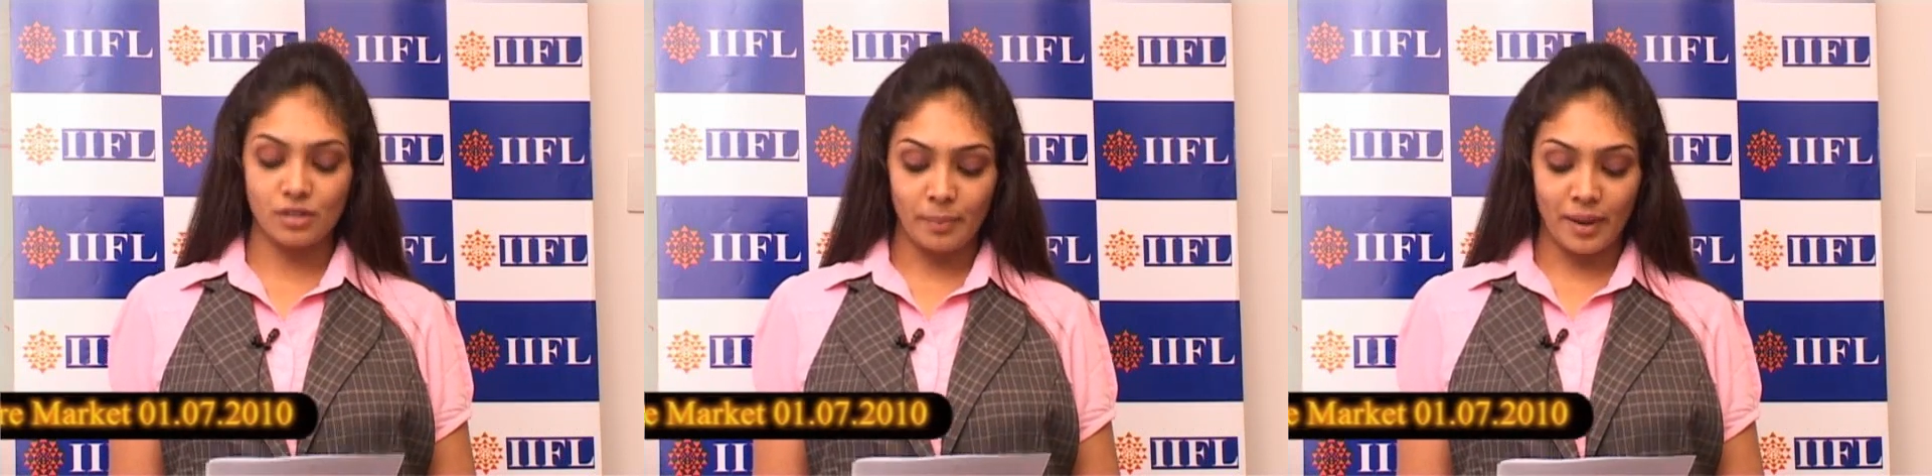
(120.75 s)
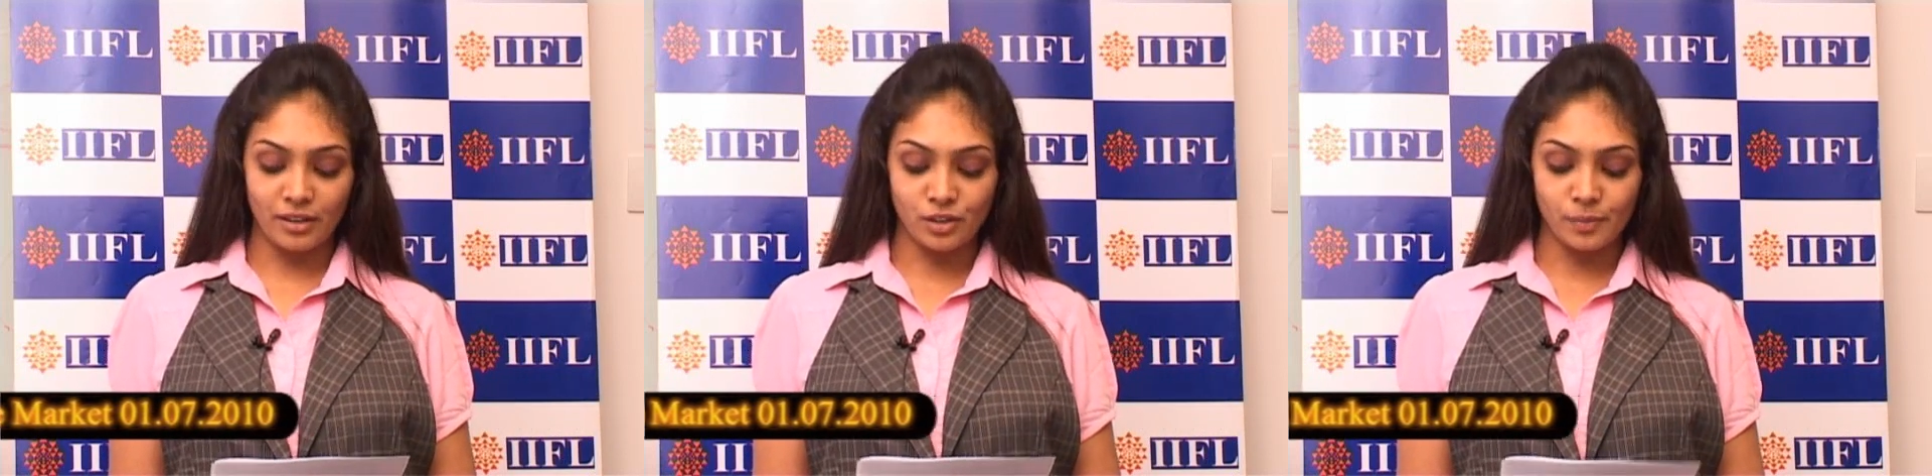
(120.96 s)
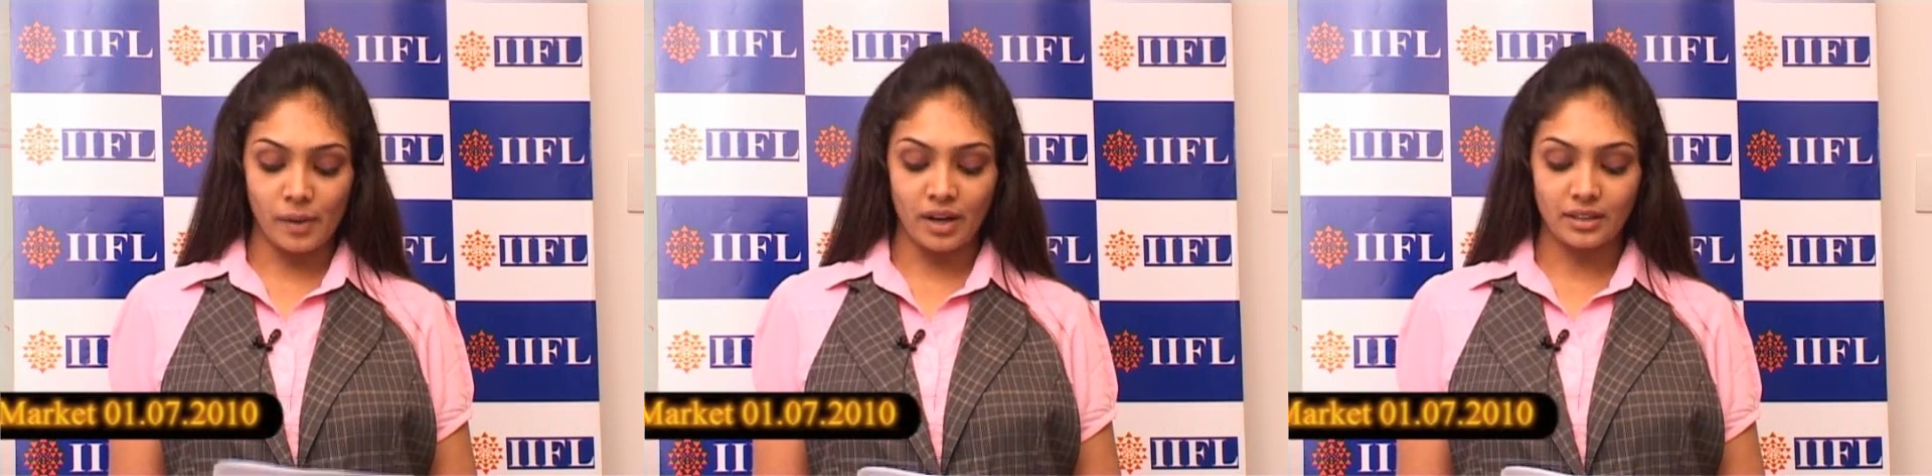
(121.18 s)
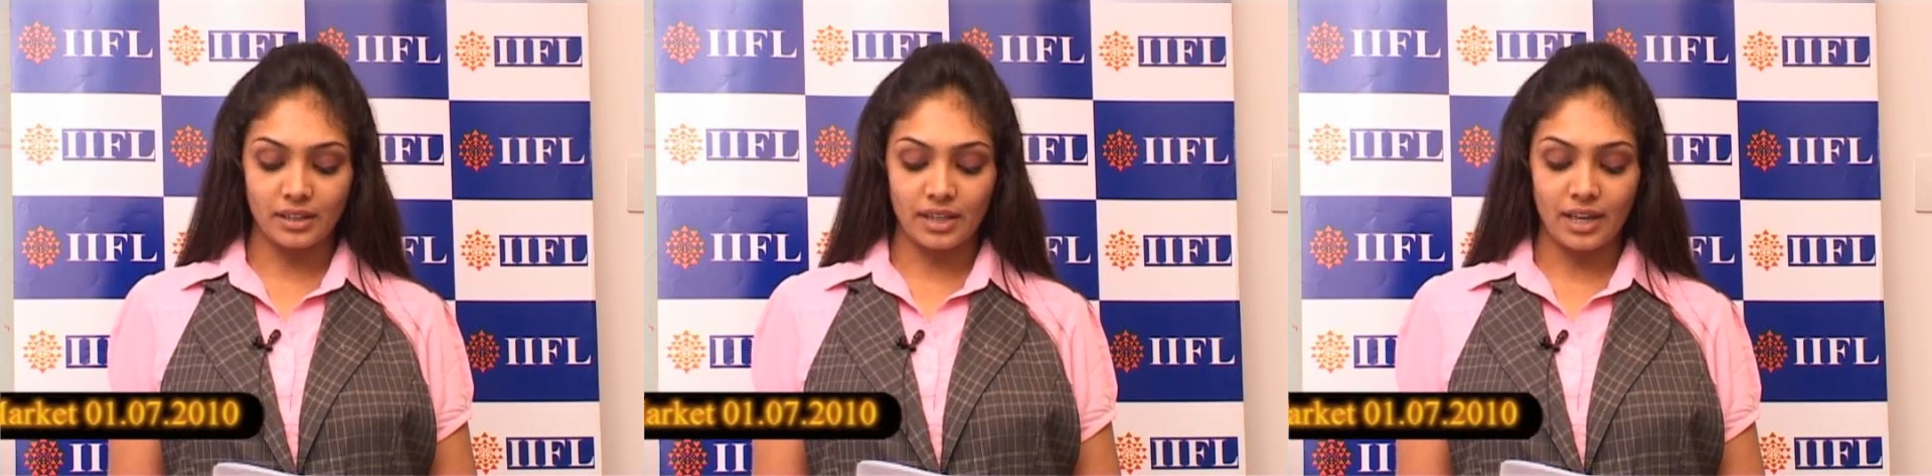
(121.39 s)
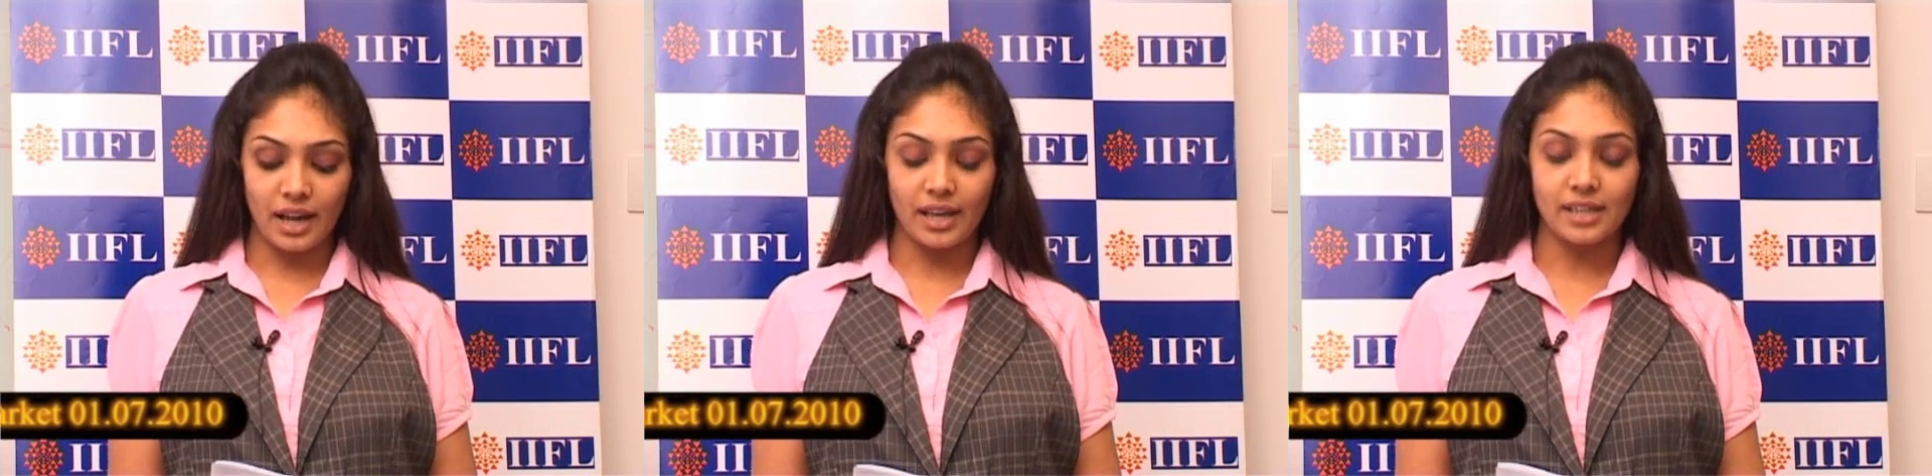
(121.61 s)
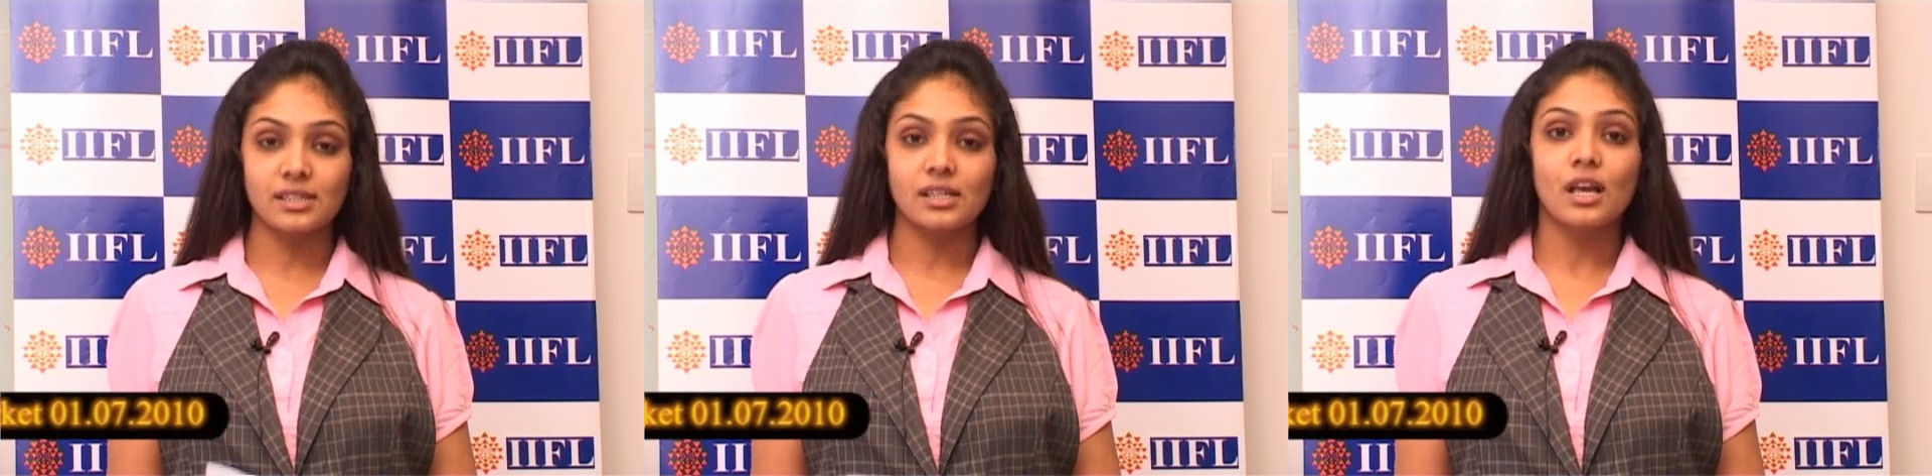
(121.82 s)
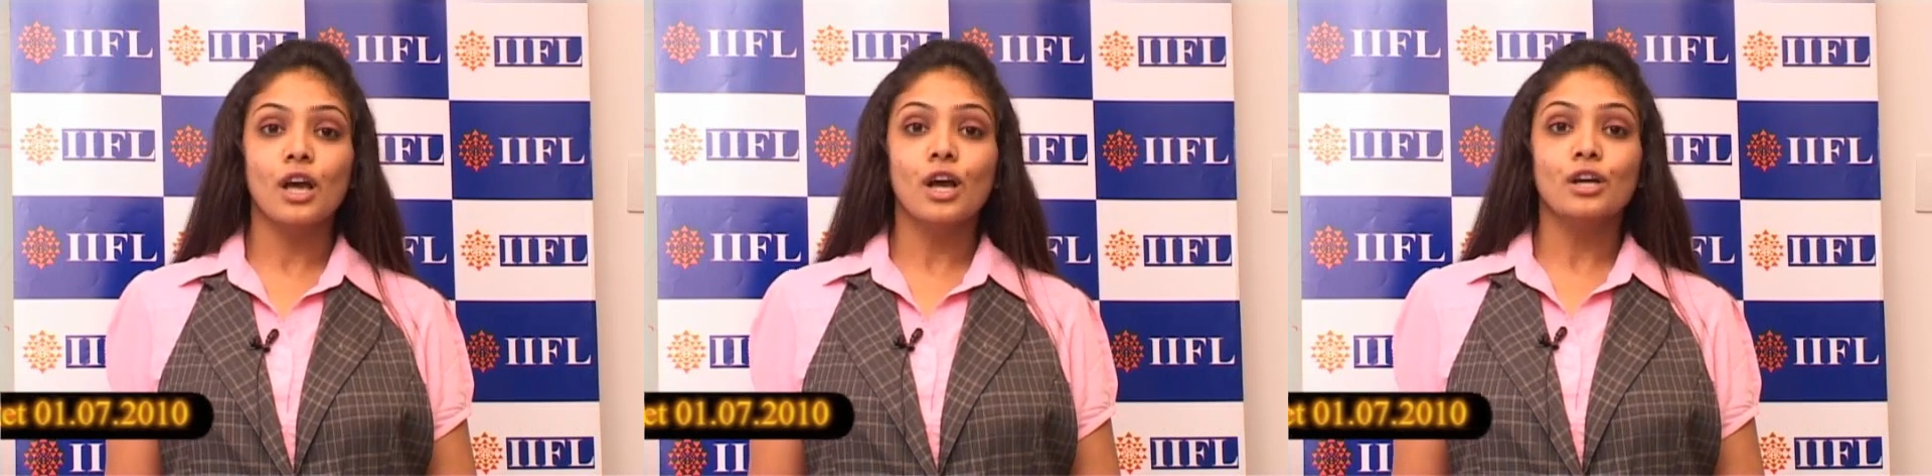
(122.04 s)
to the benchmark Nikkei's